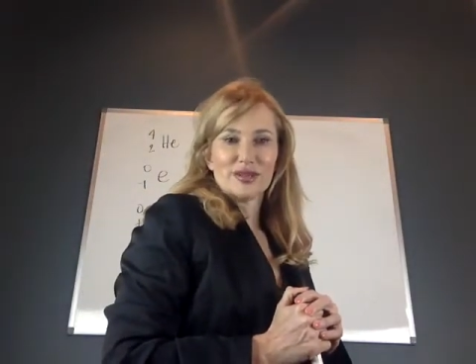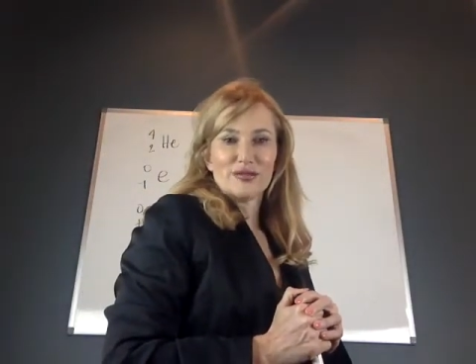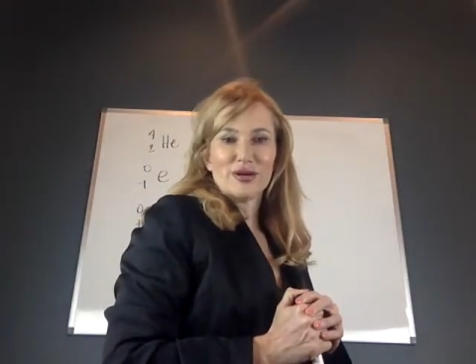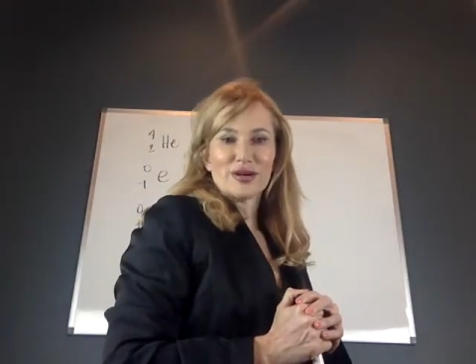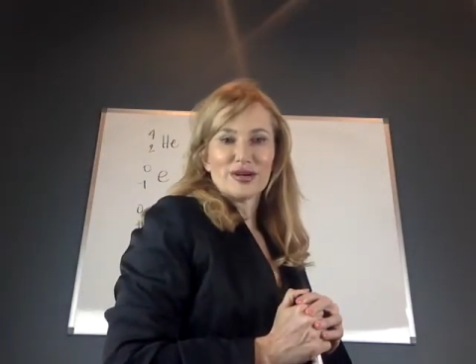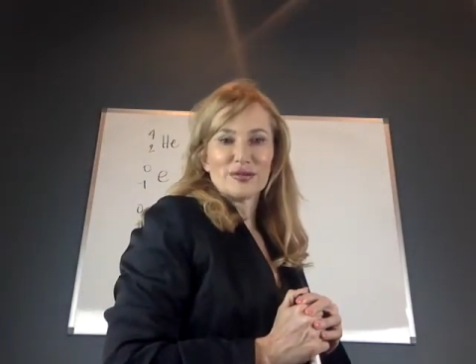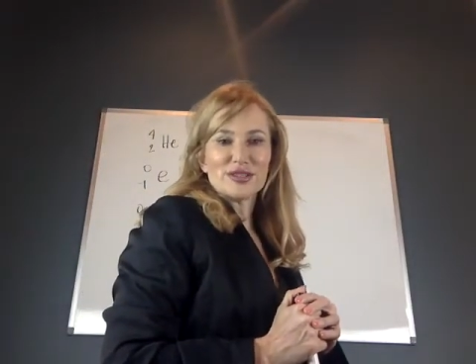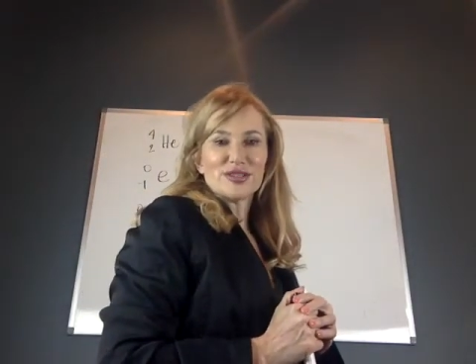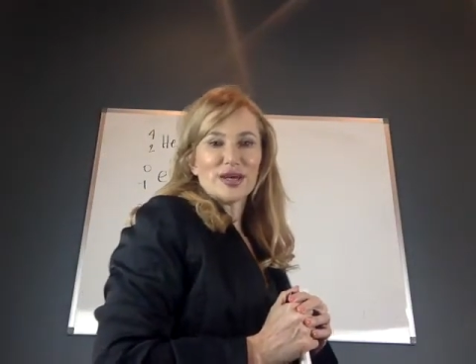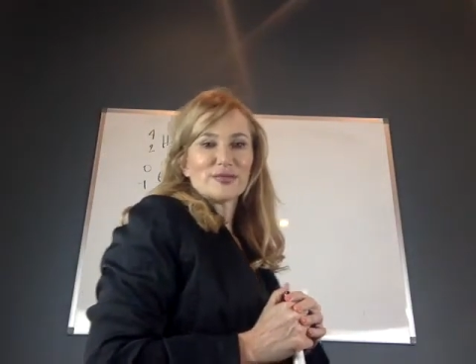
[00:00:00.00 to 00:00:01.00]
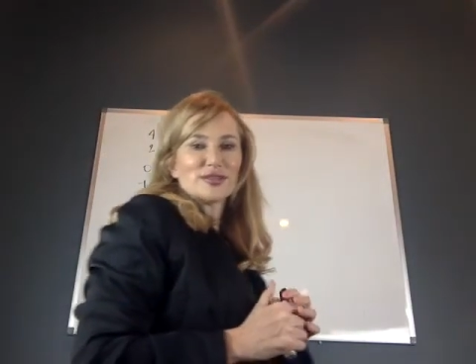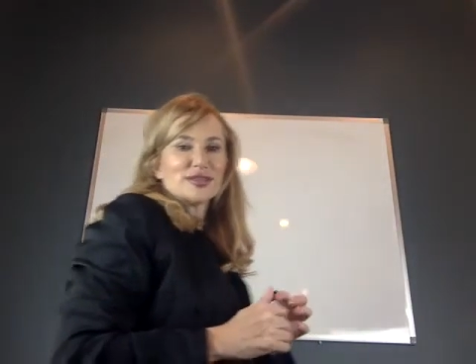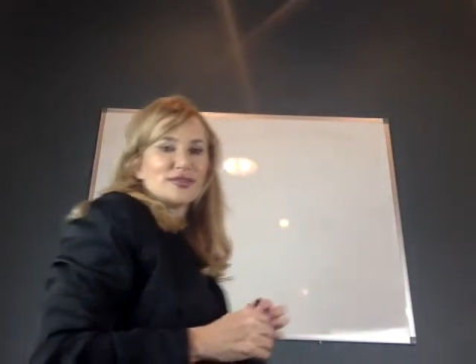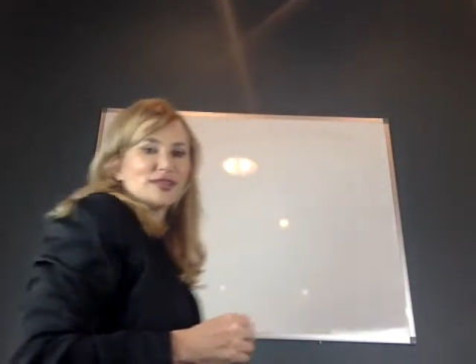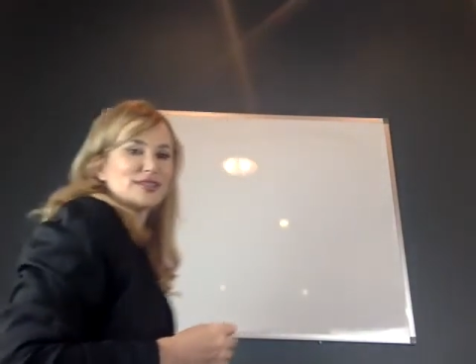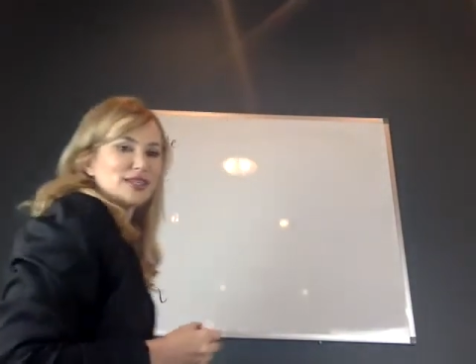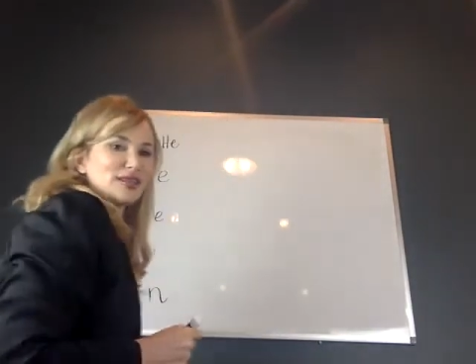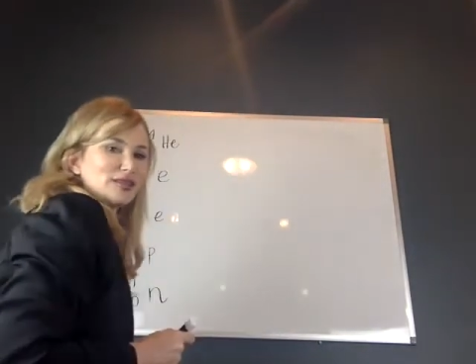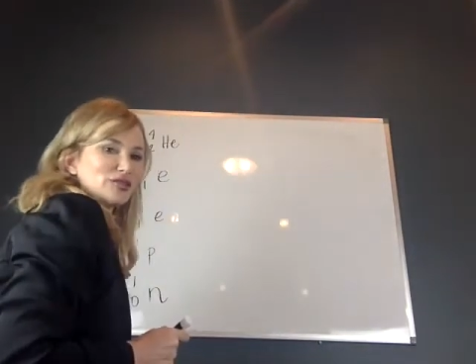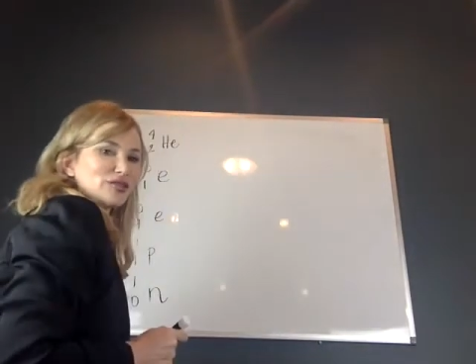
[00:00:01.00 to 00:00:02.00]
Welcome to Chapter
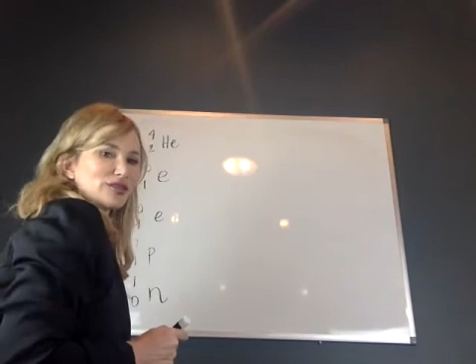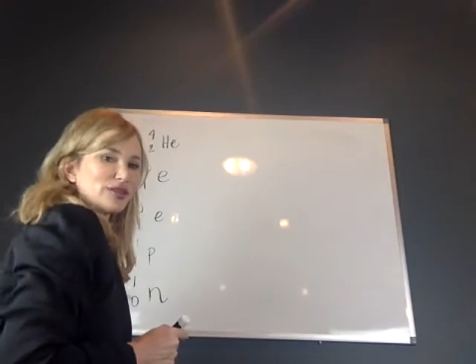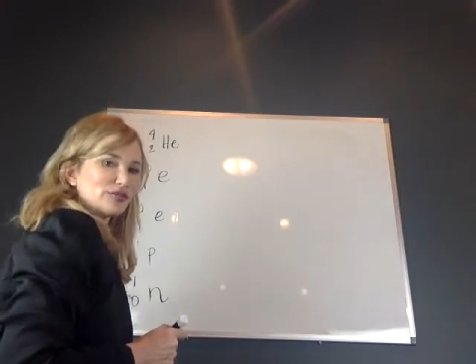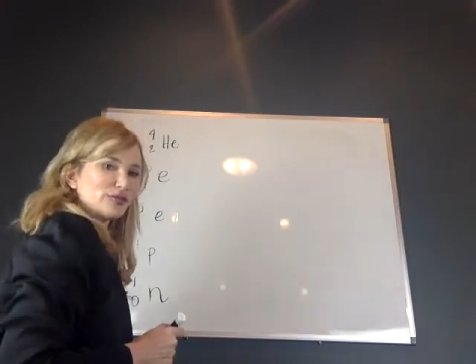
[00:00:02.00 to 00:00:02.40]
17, Nuclear